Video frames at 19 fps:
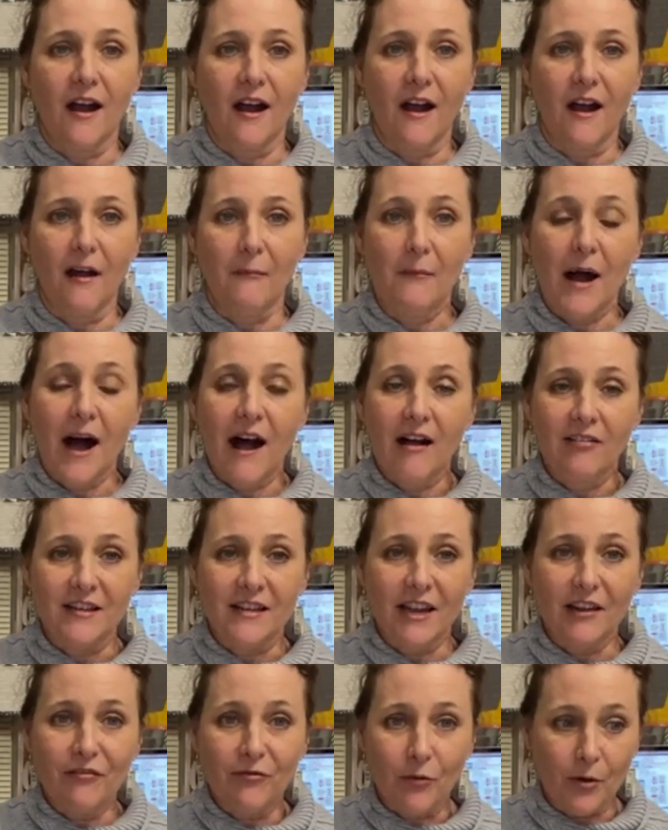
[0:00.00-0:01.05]

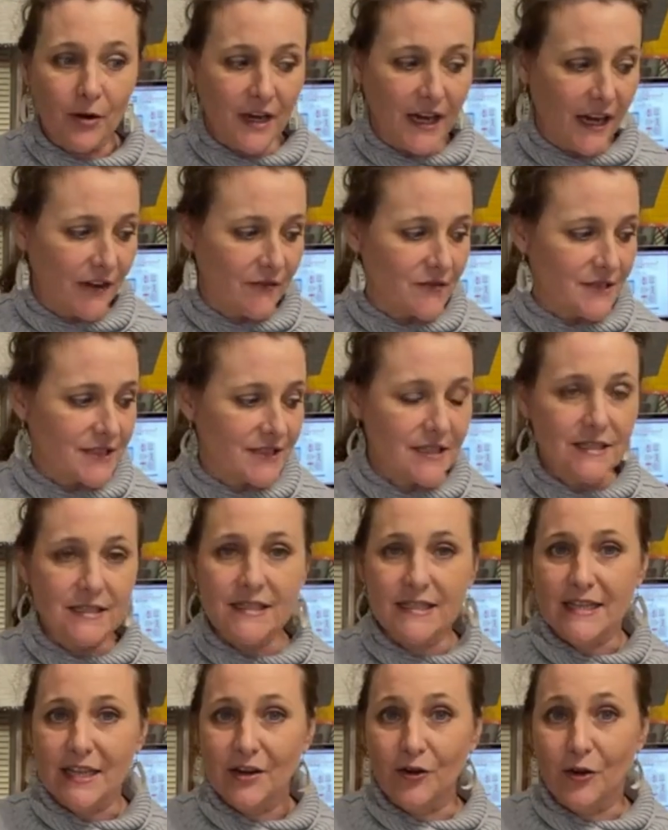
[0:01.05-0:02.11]
holiday floor
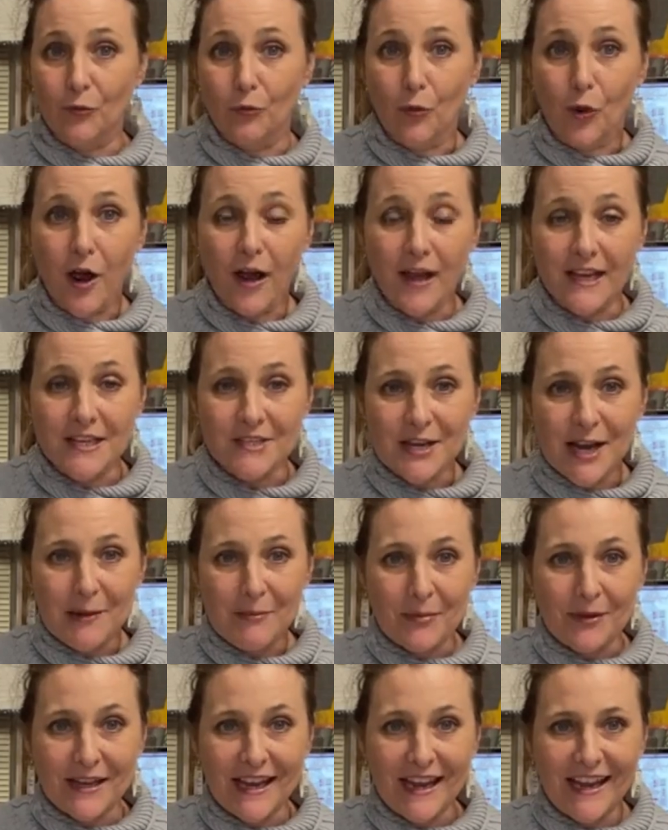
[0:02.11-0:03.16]
canvases that are raw edge
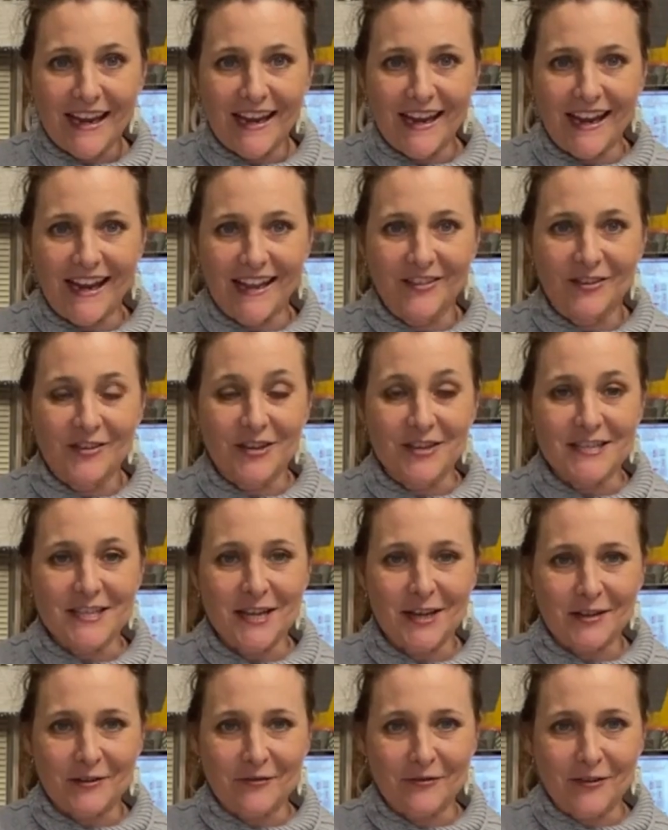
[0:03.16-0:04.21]
applique, and they're a
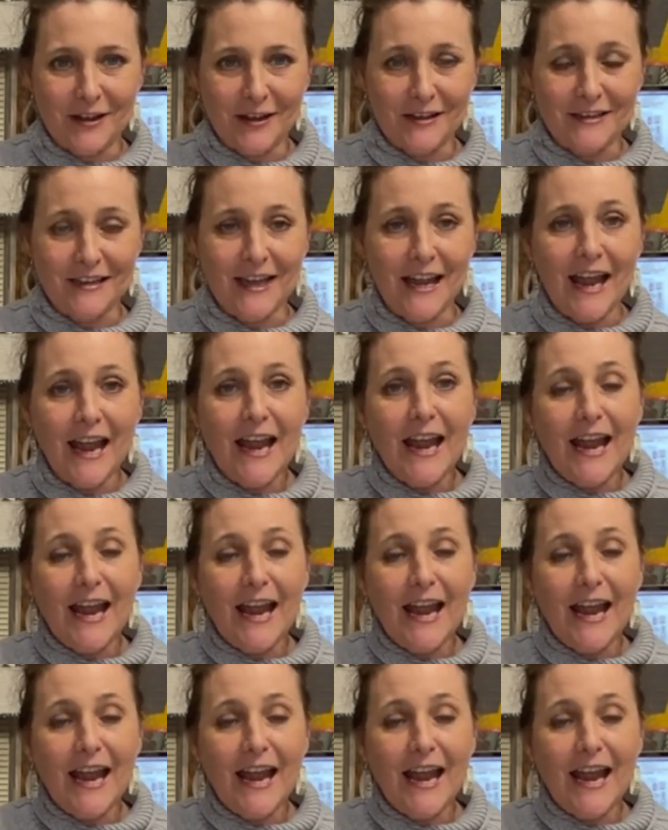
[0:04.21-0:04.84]
ton of fun.